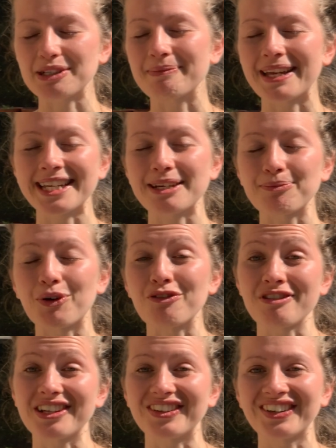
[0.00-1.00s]
to make it more
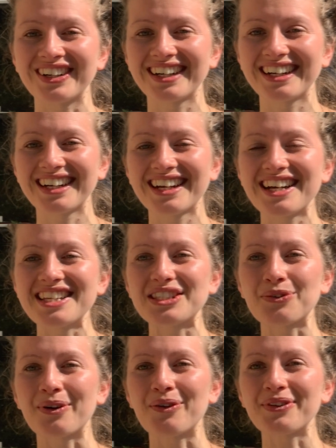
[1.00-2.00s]
real.
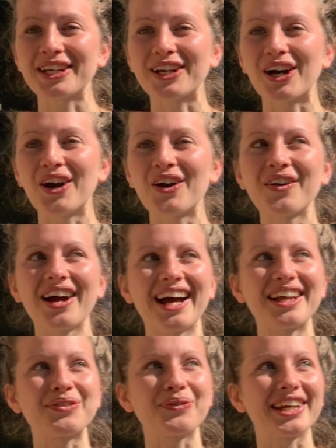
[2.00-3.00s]
So when we go
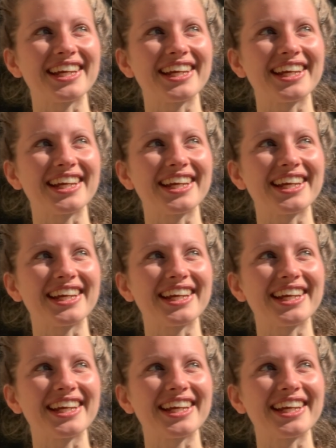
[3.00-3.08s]
and